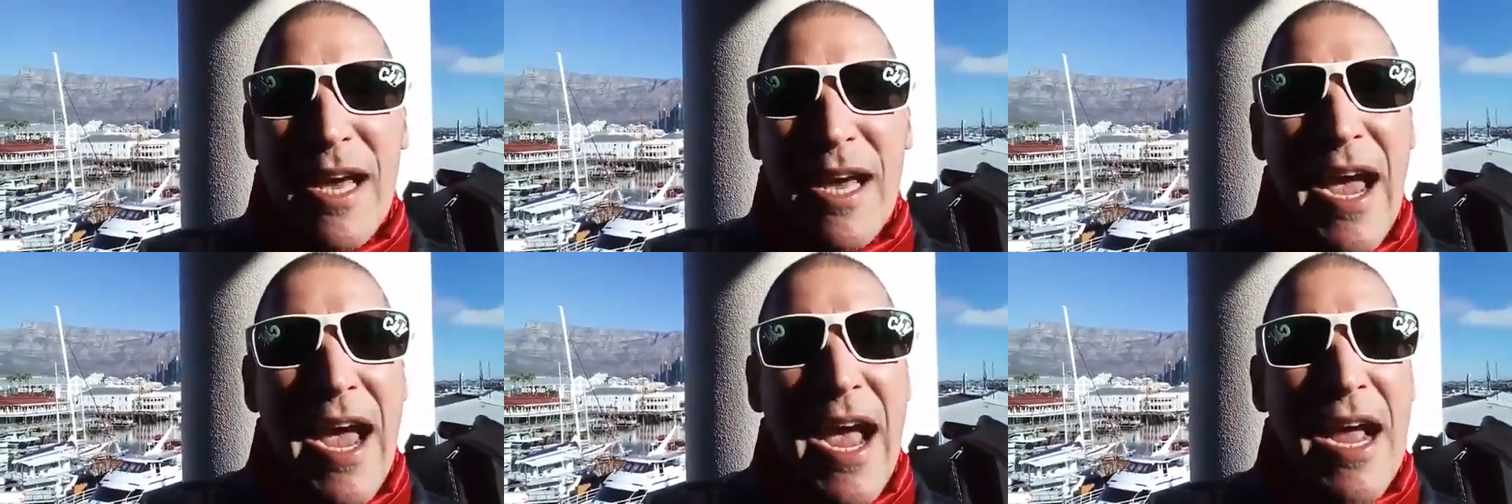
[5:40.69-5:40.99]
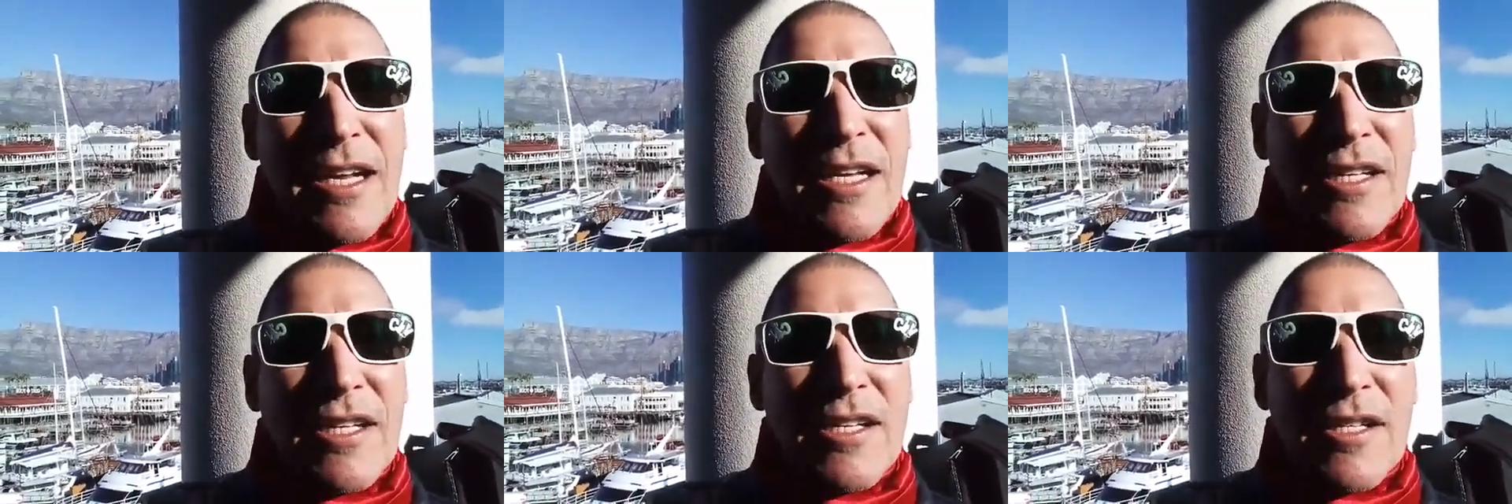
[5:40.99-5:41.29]

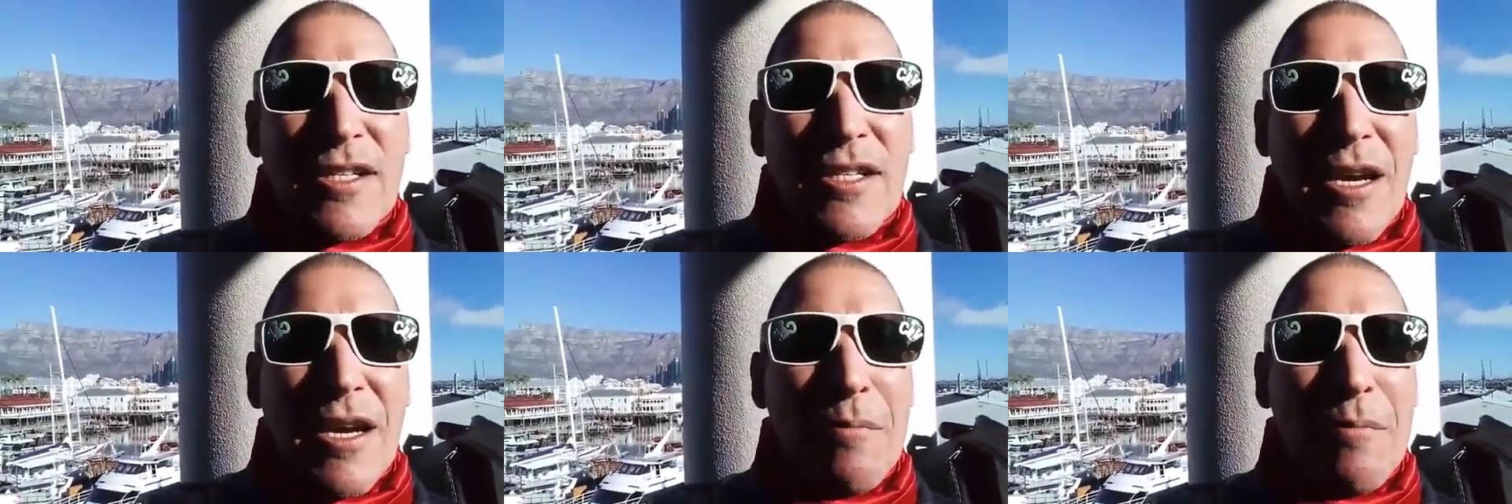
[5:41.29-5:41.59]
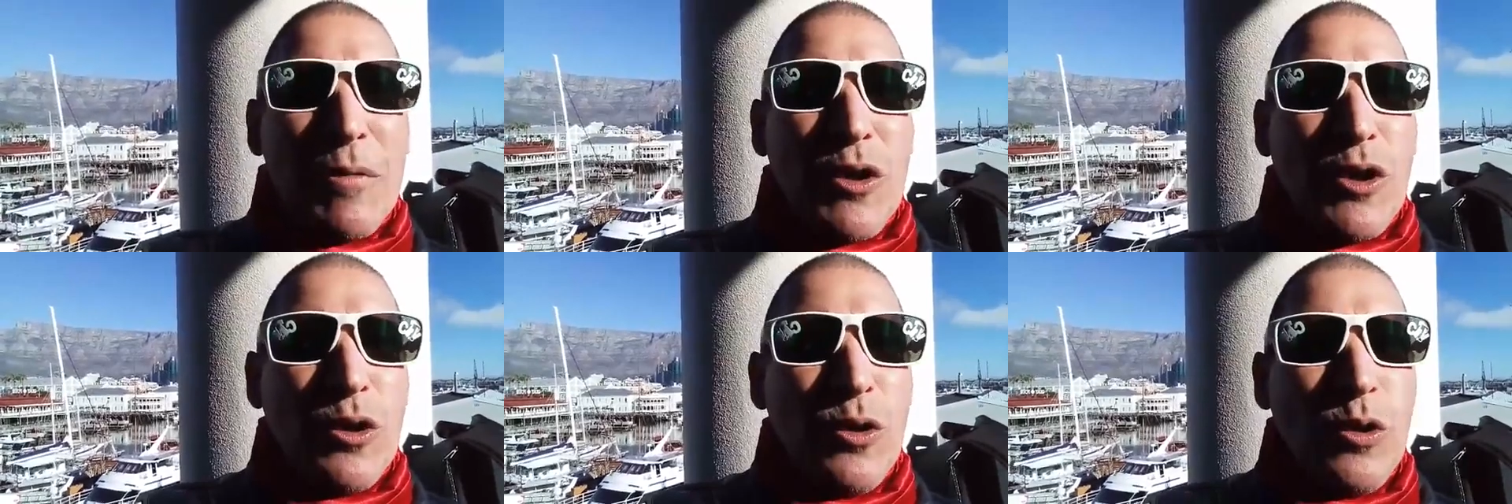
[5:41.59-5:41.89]
and some
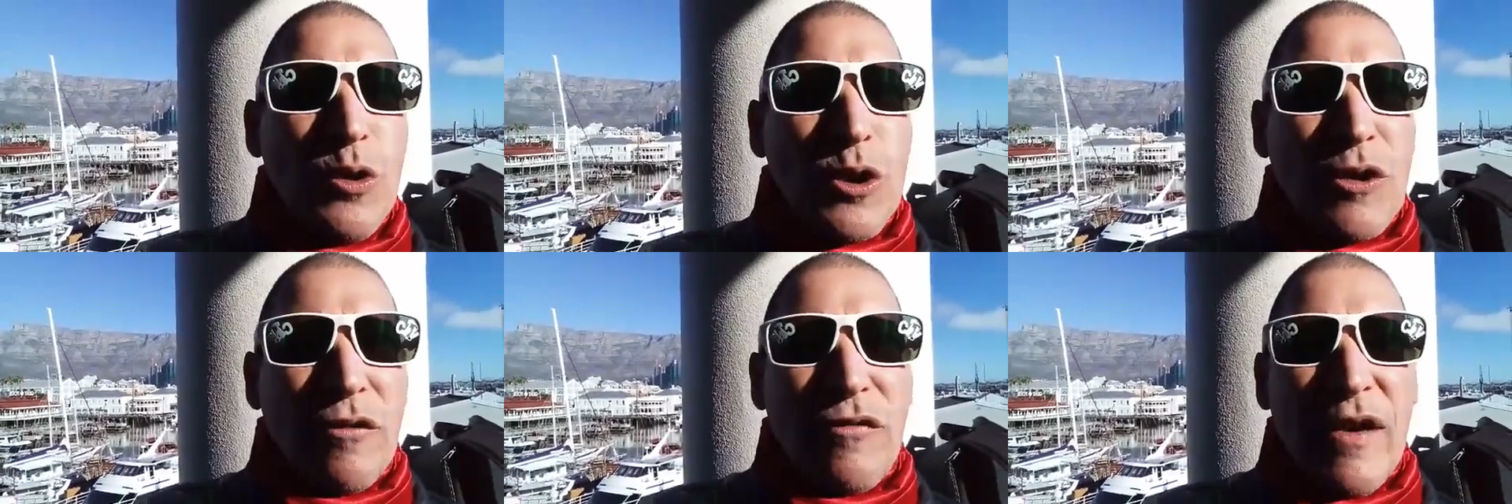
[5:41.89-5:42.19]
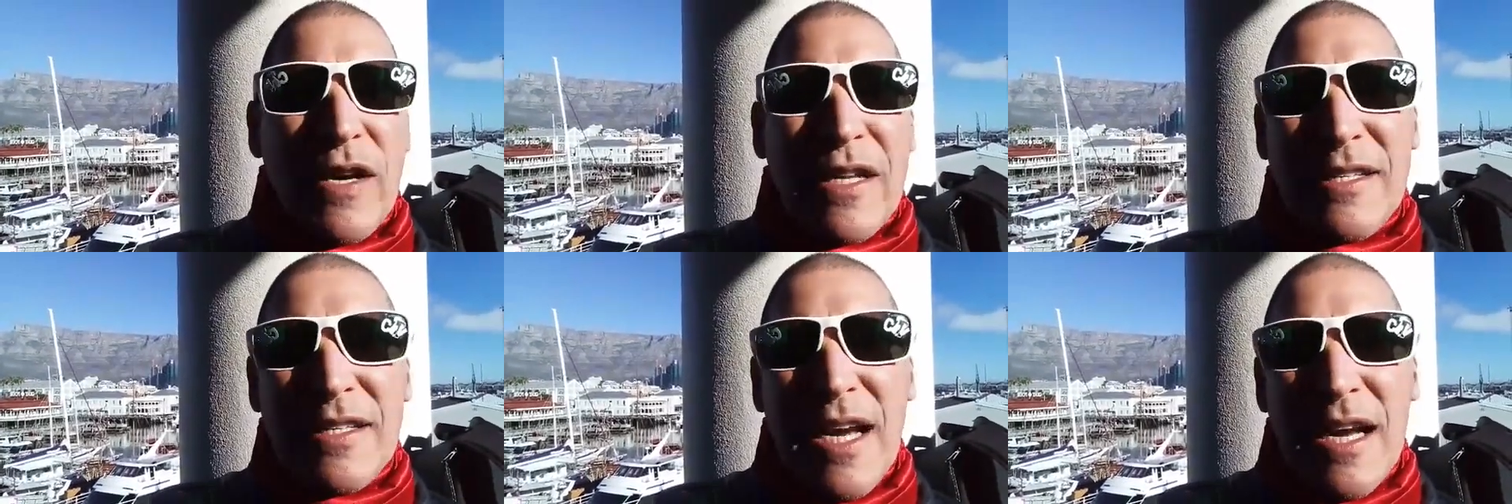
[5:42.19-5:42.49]
huge,
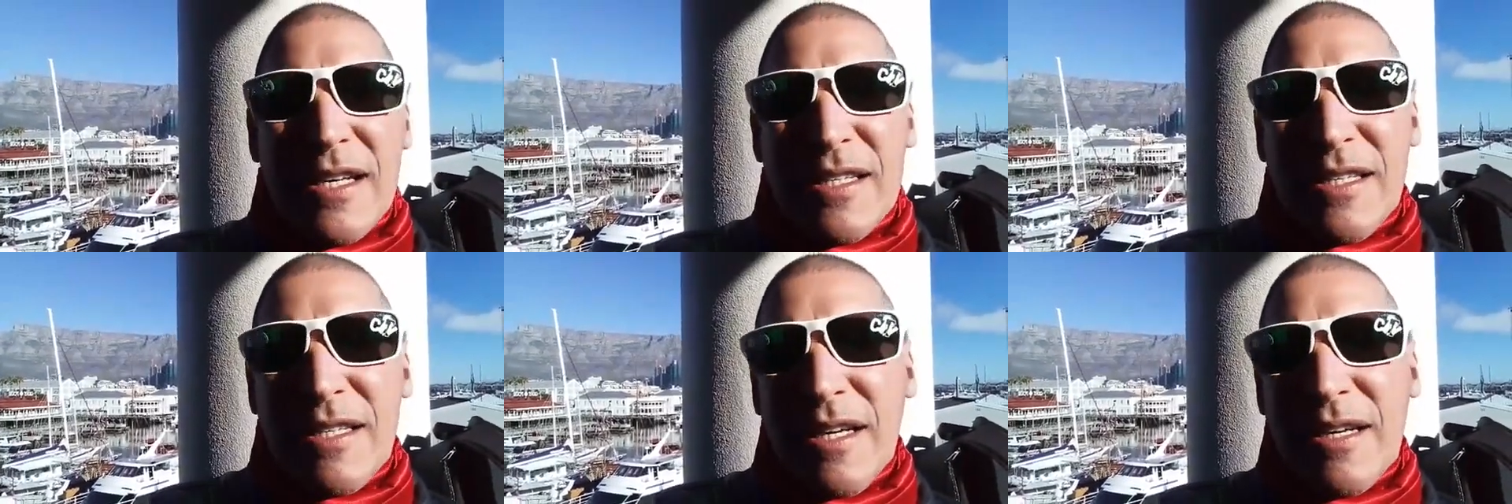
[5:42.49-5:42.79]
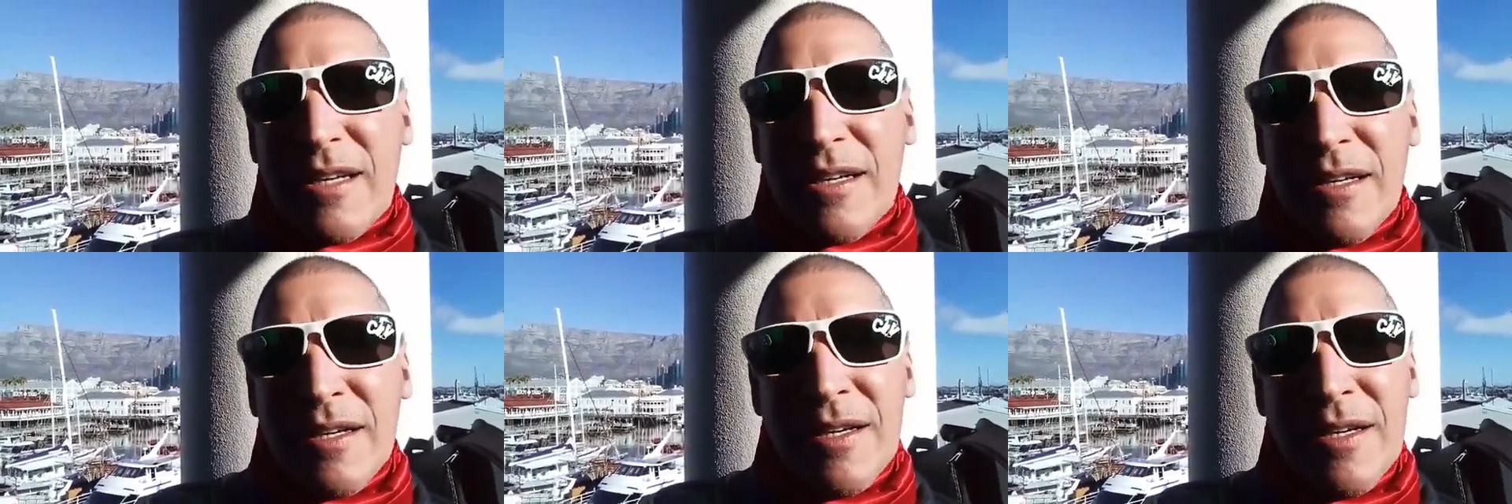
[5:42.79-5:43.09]
fantastic
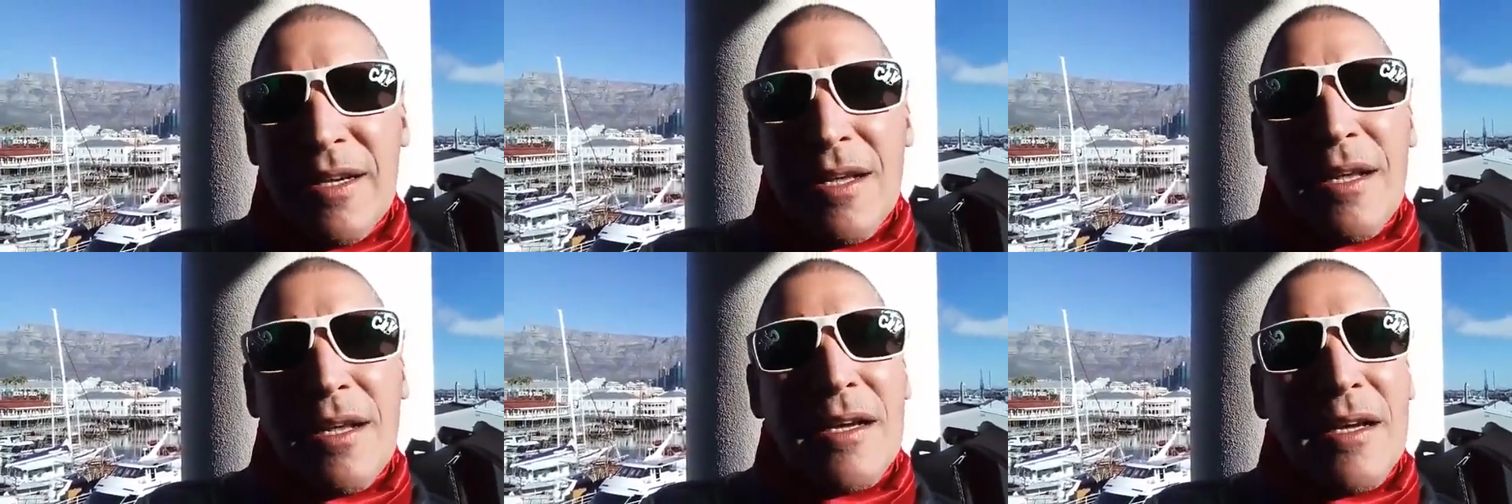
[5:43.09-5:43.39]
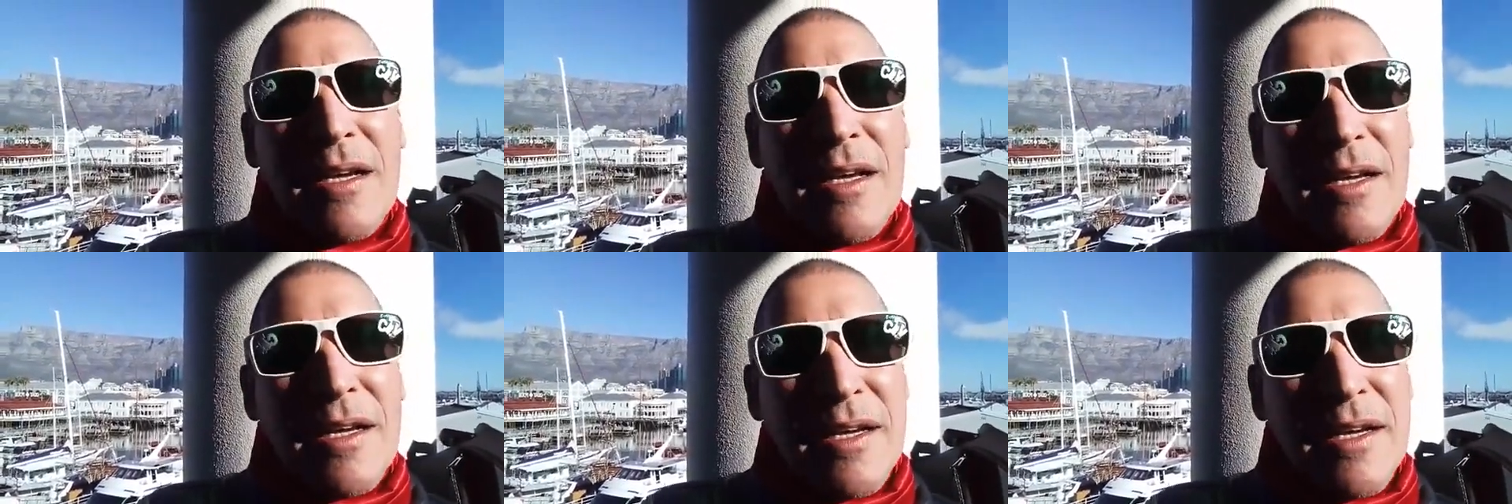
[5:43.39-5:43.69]

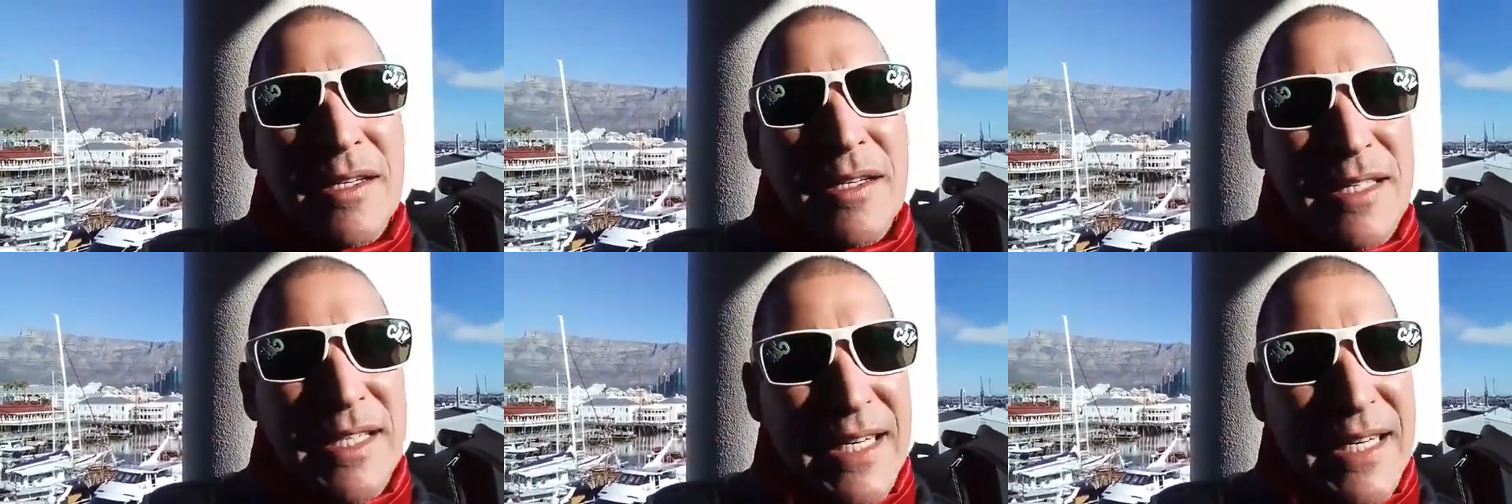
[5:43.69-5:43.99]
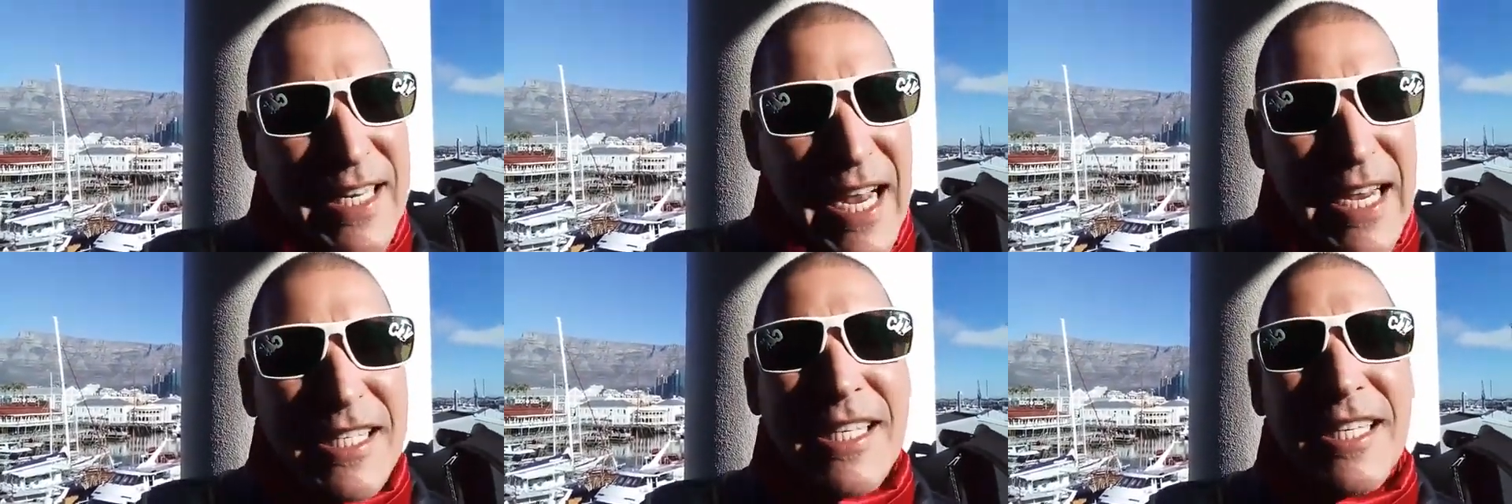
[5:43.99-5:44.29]

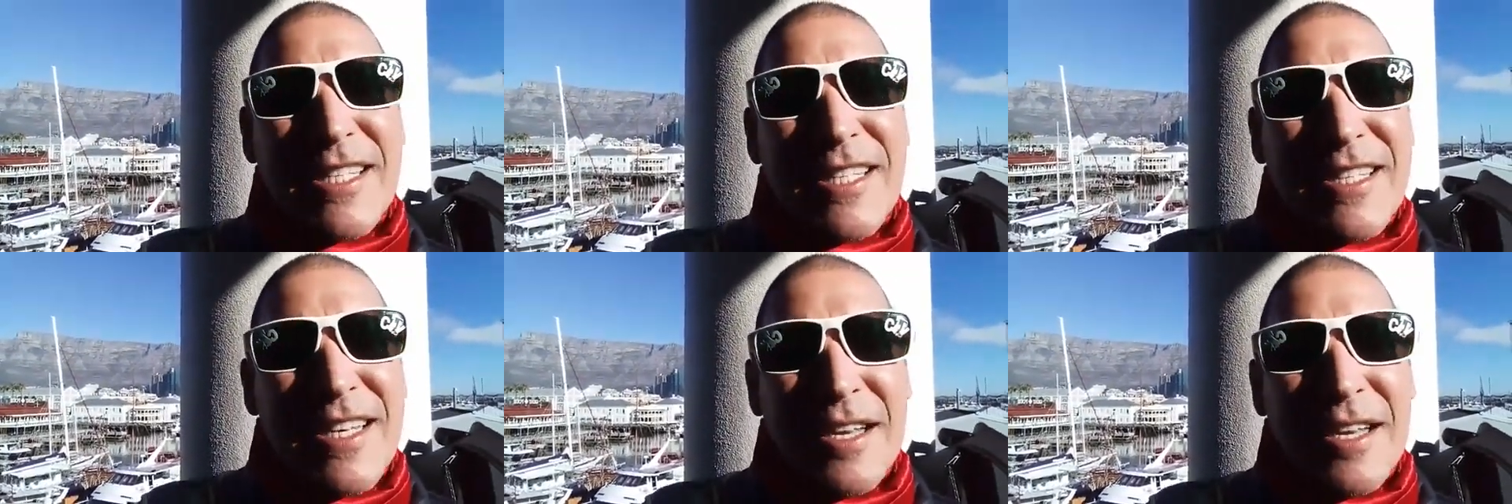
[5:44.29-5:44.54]
successes.